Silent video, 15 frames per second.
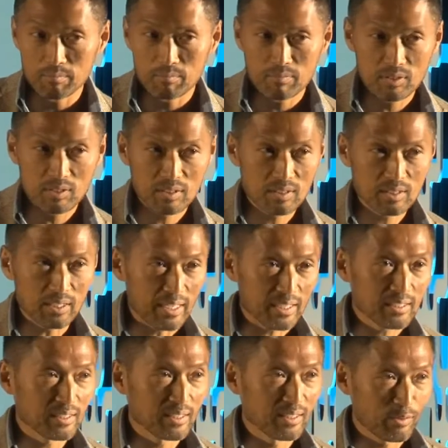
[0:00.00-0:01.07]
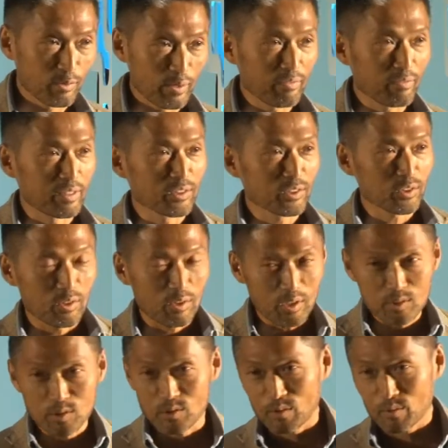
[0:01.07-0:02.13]
Sex and irreverence are
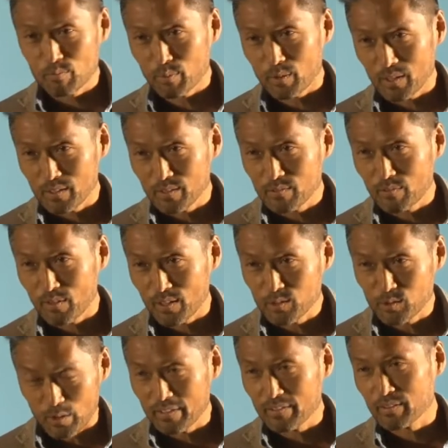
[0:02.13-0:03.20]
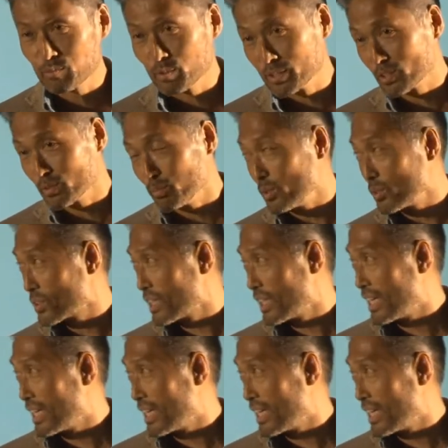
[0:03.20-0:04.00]
also part of our driving principles.